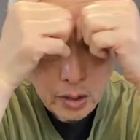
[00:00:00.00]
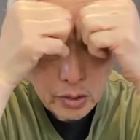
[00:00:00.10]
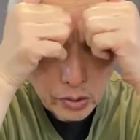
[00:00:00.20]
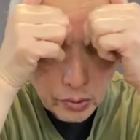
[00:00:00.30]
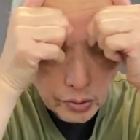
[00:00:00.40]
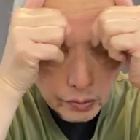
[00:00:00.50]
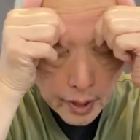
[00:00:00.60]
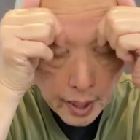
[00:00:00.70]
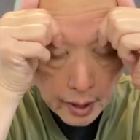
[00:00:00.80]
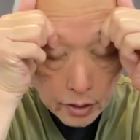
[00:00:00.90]
There's 3
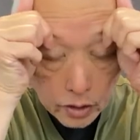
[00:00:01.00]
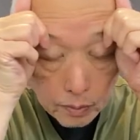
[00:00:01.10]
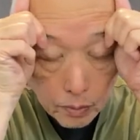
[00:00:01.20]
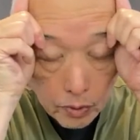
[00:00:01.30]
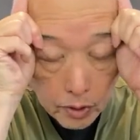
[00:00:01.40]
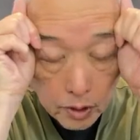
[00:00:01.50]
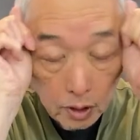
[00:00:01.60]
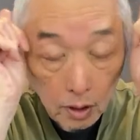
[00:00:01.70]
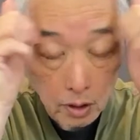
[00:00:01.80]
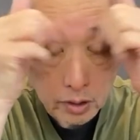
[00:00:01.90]
energy points
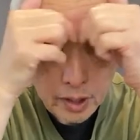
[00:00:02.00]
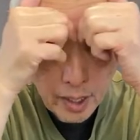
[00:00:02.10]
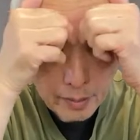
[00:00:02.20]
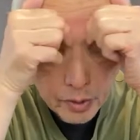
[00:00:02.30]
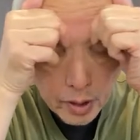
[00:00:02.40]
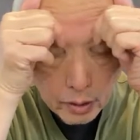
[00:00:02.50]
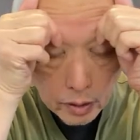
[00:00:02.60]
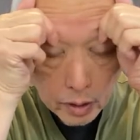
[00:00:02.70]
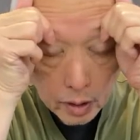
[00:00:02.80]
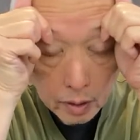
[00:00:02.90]
along the eyebrow,
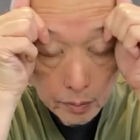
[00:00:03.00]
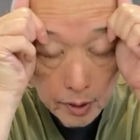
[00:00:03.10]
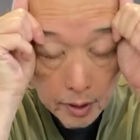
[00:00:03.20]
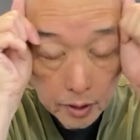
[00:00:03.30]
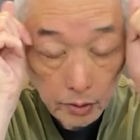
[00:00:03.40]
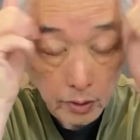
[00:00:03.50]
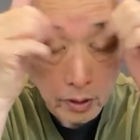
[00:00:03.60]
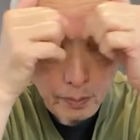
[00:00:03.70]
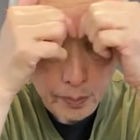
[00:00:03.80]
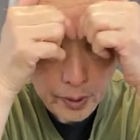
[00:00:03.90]
plus there are a
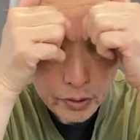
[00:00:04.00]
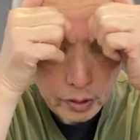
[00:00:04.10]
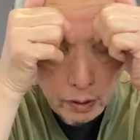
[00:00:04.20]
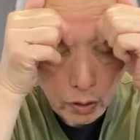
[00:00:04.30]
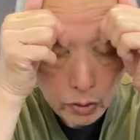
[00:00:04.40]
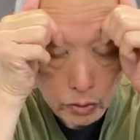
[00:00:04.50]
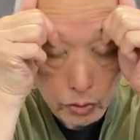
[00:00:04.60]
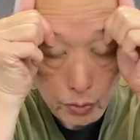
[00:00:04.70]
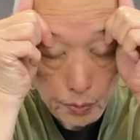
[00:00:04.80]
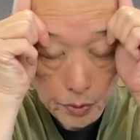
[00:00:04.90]
bunch of oil
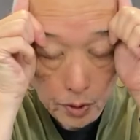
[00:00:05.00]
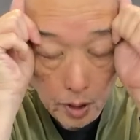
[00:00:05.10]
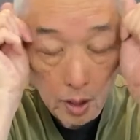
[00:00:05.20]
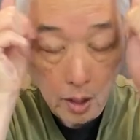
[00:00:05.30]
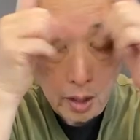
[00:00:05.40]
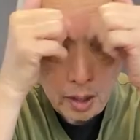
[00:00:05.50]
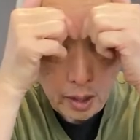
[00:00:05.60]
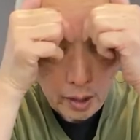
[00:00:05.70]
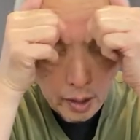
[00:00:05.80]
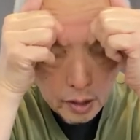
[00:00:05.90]
tubes. And
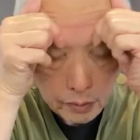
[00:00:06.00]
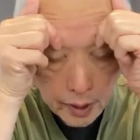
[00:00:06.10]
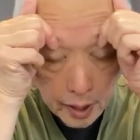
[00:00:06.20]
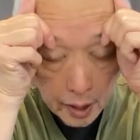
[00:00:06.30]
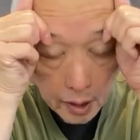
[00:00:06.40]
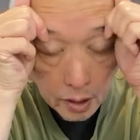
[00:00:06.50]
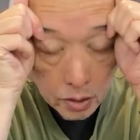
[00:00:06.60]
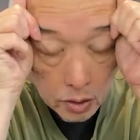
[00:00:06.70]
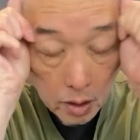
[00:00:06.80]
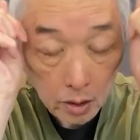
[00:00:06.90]
as we age,
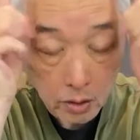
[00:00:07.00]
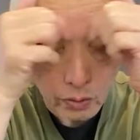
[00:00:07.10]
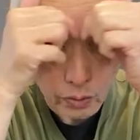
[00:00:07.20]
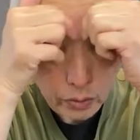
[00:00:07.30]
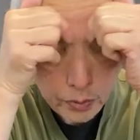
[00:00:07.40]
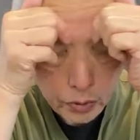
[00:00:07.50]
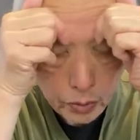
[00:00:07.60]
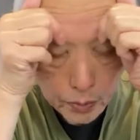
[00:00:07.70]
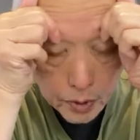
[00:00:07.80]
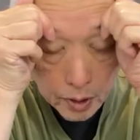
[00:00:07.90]
the oil
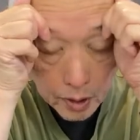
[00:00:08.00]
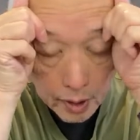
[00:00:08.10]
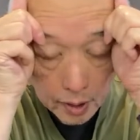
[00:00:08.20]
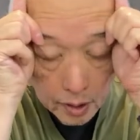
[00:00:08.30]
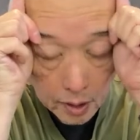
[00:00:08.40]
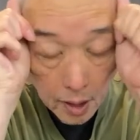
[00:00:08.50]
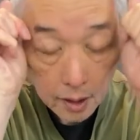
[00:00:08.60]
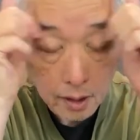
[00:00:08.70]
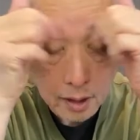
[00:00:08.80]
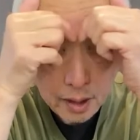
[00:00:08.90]
tubes get stuck,
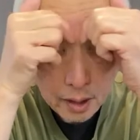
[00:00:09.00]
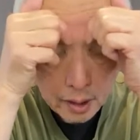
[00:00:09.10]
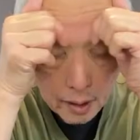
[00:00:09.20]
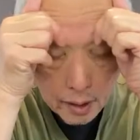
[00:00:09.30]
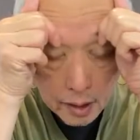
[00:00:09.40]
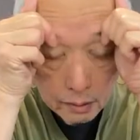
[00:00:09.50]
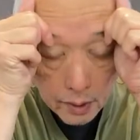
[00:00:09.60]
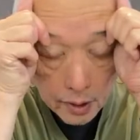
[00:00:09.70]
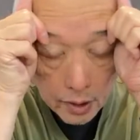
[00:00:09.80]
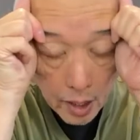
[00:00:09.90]
and that's why
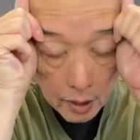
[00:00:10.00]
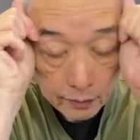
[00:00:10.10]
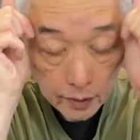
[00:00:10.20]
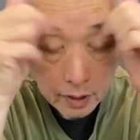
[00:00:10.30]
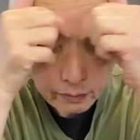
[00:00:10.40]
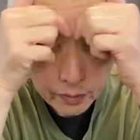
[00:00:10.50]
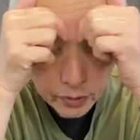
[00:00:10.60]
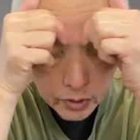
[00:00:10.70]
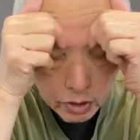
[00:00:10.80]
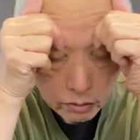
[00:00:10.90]
you have very
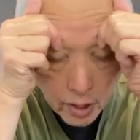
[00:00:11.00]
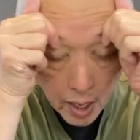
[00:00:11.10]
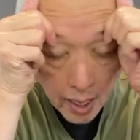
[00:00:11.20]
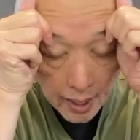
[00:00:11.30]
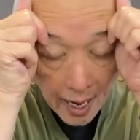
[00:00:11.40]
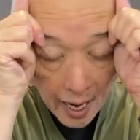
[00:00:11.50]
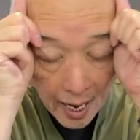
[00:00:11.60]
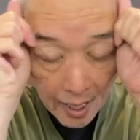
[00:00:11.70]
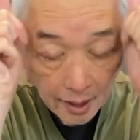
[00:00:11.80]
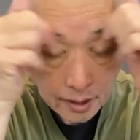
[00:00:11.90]
dry
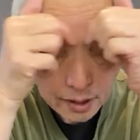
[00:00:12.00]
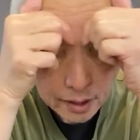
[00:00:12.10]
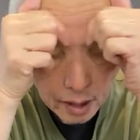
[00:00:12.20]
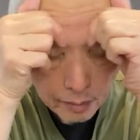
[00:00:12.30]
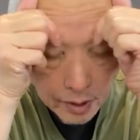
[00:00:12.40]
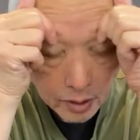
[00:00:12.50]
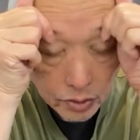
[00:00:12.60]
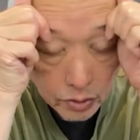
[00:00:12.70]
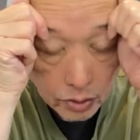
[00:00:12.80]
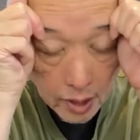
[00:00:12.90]
eyes. It's not because you
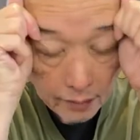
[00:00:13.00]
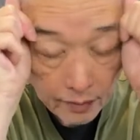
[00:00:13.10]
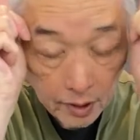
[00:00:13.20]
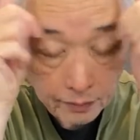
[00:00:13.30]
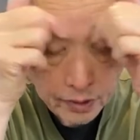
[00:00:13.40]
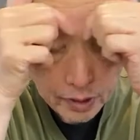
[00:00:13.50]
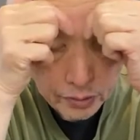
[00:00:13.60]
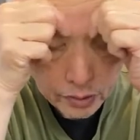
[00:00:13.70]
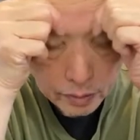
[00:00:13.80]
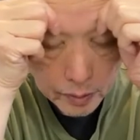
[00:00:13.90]
don't have enough tears,
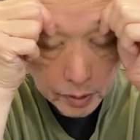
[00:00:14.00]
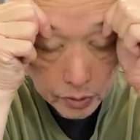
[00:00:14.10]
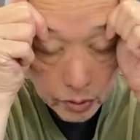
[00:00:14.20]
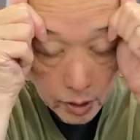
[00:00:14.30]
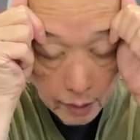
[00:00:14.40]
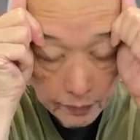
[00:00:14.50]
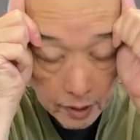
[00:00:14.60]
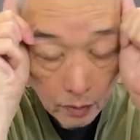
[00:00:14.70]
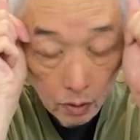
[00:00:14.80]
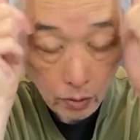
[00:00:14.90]
it's because you don't have enough
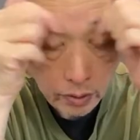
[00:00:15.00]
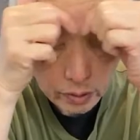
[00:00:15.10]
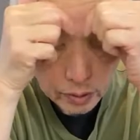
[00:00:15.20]
oil.